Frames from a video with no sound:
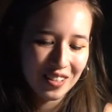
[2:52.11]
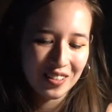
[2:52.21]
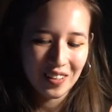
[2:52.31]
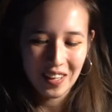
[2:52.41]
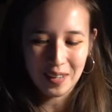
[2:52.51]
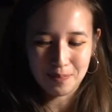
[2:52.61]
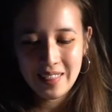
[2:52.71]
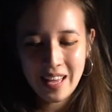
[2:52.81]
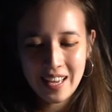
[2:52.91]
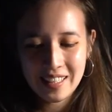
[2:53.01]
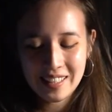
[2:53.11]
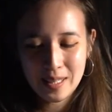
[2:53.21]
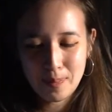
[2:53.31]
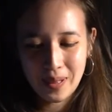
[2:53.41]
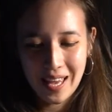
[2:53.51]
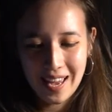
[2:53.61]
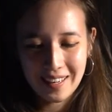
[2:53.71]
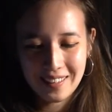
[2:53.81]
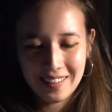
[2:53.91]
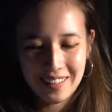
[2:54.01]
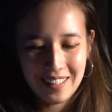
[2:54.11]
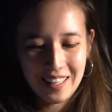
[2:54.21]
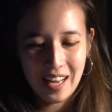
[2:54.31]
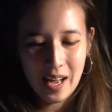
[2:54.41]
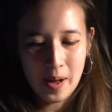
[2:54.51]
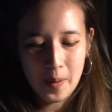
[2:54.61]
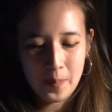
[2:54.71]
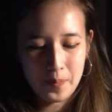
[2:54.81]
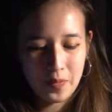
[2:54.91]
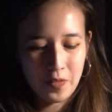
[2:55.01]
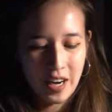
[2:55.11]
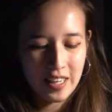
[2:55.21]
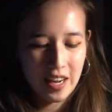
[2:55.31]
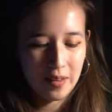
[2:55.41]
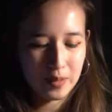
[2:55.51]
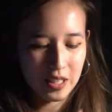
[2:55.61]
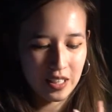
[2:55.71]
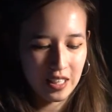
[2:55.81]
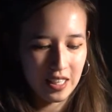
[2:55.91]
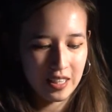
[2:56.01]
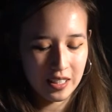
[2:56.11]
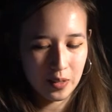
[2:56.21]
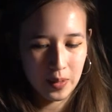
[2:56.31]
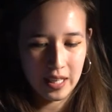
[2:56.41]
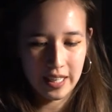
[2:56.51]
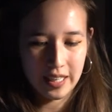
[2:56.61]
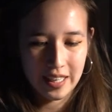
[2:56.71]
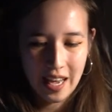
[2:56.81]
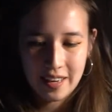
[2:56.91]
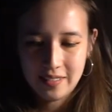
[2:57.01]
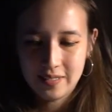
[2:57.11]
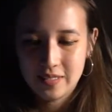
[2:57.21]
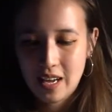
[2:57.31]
So yeah, that is the plan. Right now I'm just gonna eat this quickly again